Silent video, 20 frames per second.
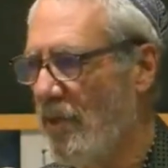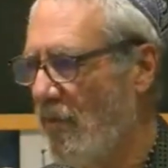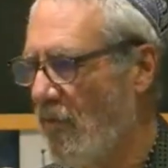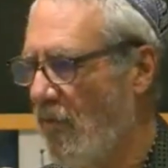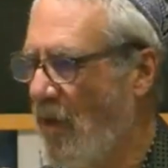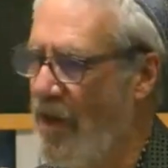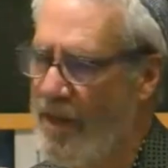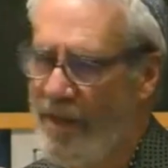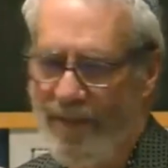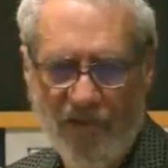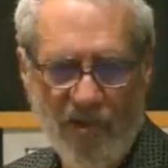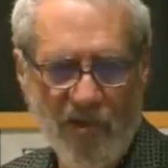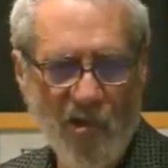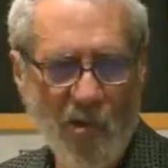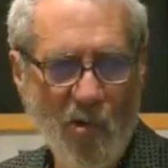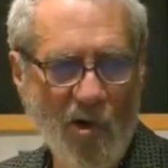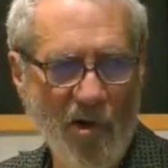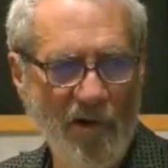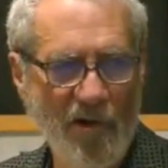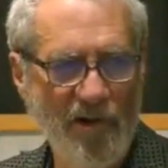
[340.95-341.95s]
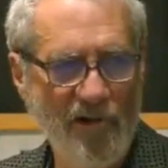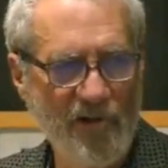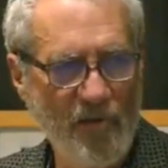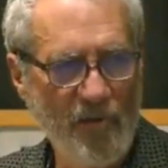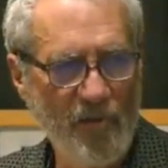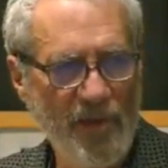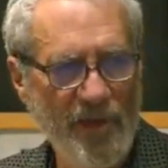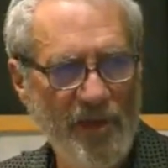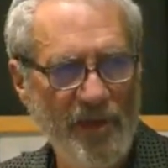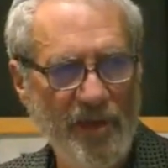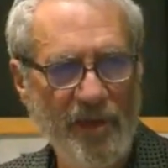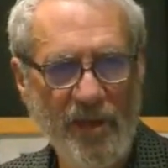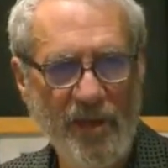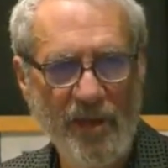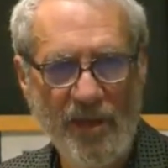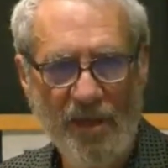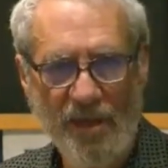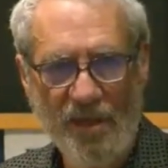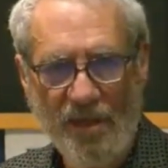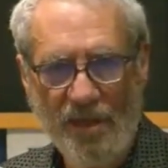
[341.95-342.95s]
I live in New Orleans, and we
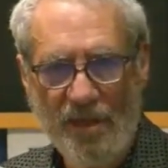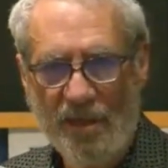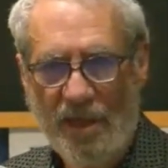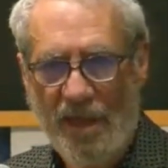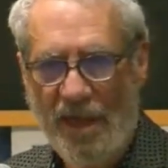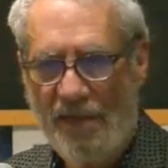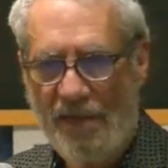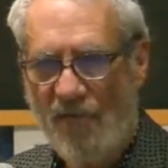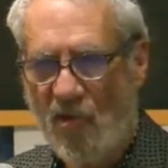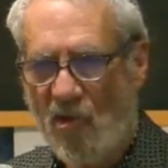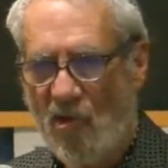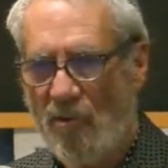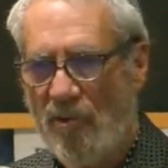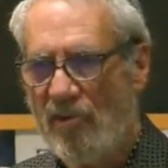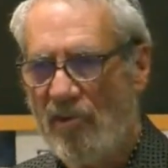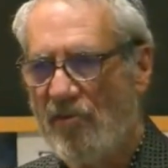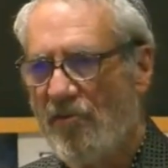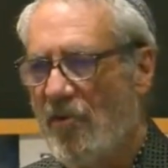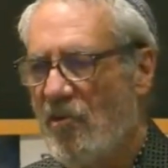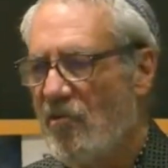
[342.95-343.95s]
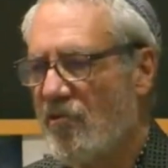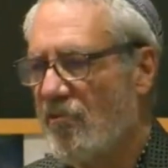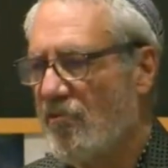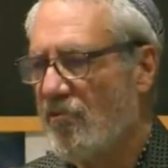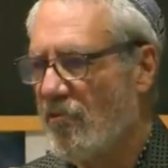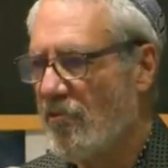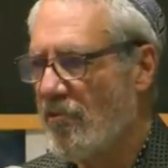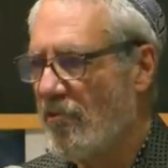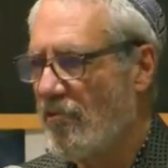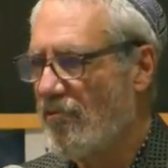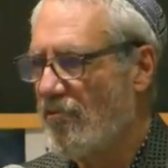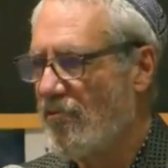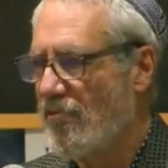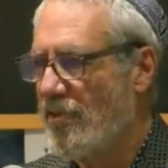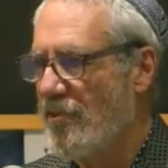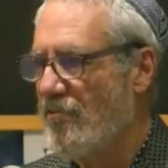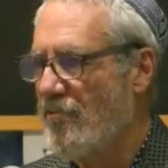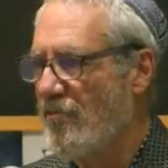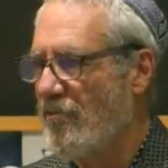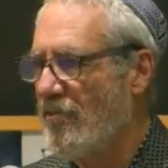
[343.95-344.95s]
have homeless folks on the
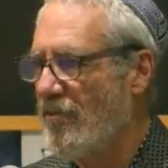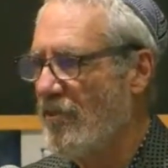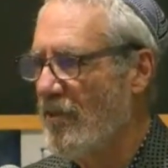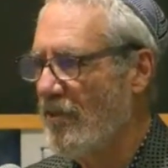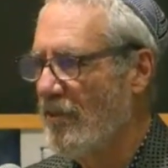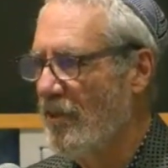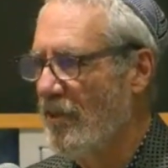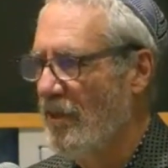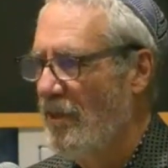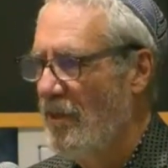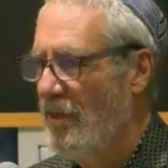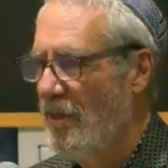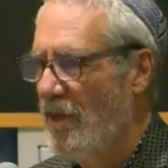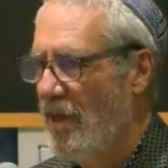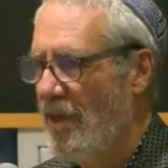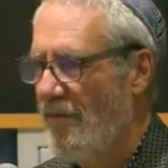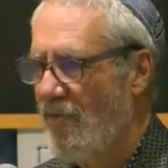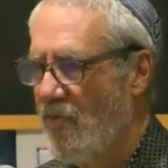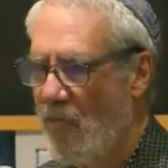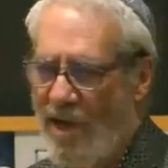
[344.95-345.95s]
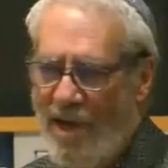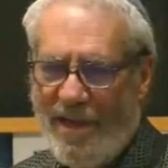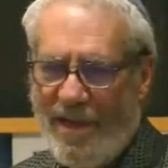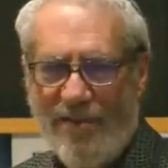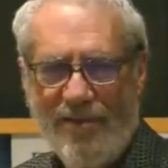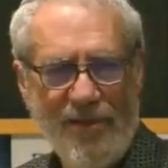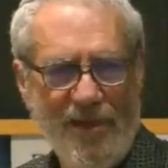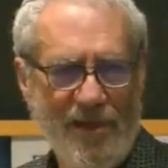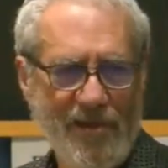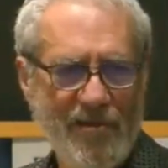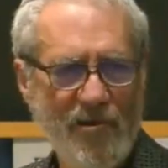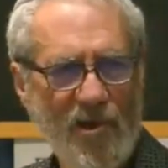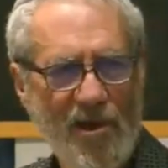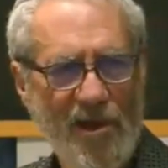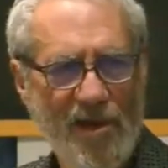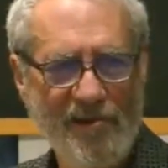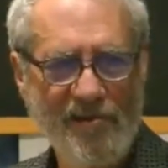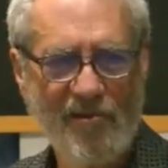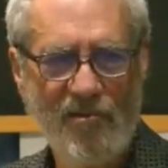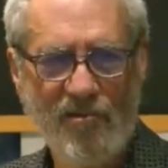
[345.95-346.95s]
streets, and I've read that you
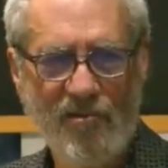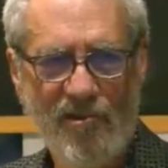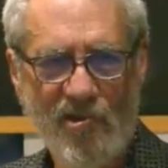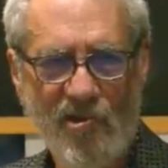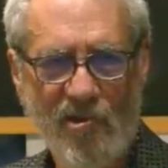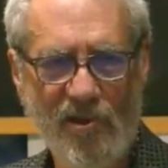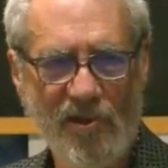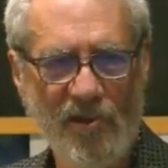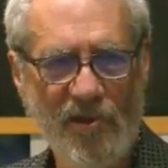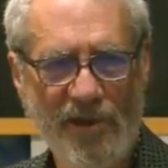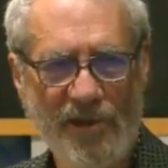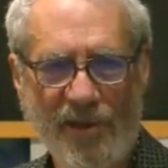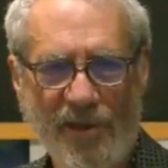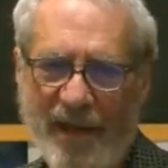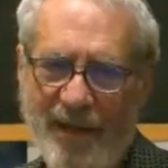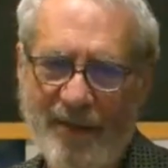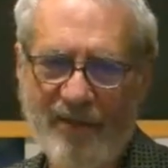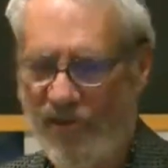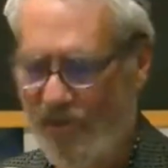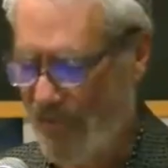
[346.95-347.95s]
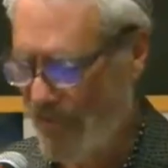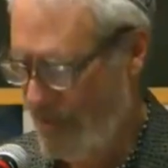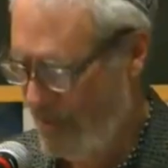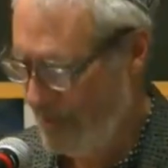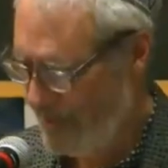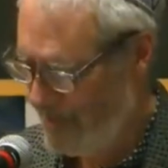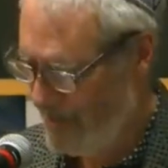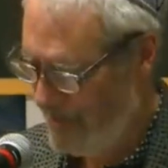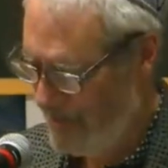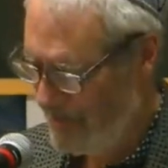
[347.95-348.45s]
guys do too, although I haven't seen them yet.